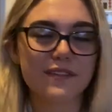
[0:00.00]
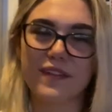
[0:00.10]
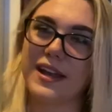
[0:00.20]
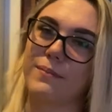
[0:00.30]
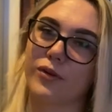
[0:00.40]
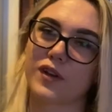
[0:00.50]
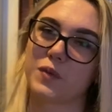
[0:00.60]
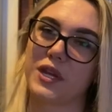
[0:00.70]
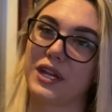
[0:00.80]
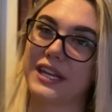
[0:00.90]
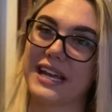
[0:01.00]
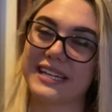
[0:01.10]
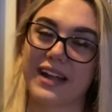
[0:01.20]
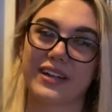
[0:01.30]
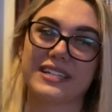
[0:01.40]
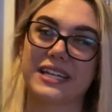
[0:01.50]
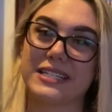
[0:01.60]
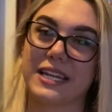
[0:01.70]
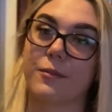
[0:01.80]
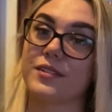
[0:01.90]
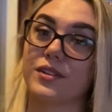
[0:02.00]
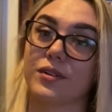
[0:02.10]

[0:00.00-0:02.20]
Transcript: to find a box where you're going to get a guaranteed celebrity